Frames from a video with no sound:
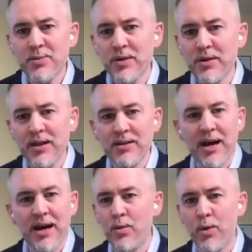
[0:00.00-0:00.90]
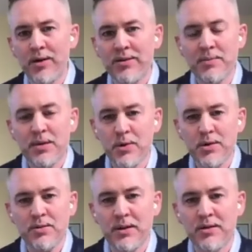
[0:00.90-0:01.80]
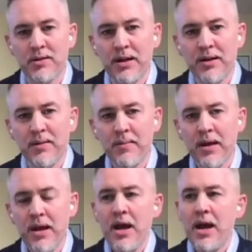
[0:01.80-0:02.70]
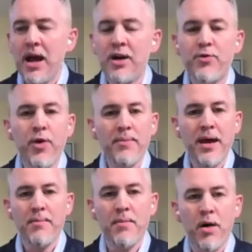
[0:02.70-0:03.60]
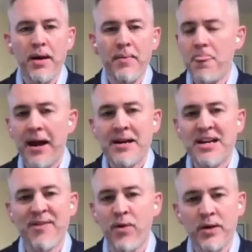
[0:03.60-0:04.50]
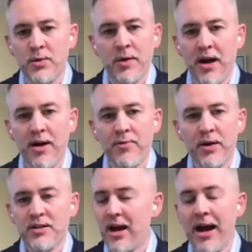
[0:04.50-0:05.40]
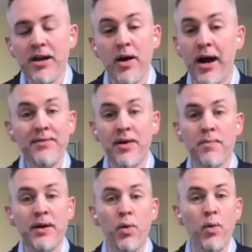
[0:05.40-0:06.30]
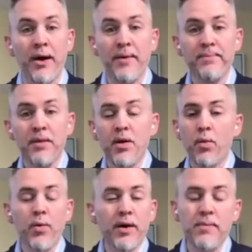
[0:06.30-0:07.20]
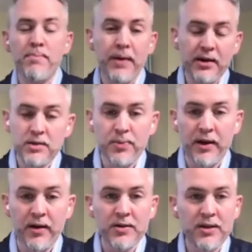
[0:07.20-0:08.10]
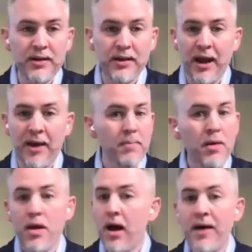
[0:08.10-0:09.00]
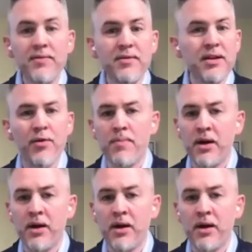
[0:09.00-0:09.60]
really the kind of work that I'm supposed to be doing? And from that moment, I never went to a conference. I have never been to one. We're one of the biggest players in the game. I've never been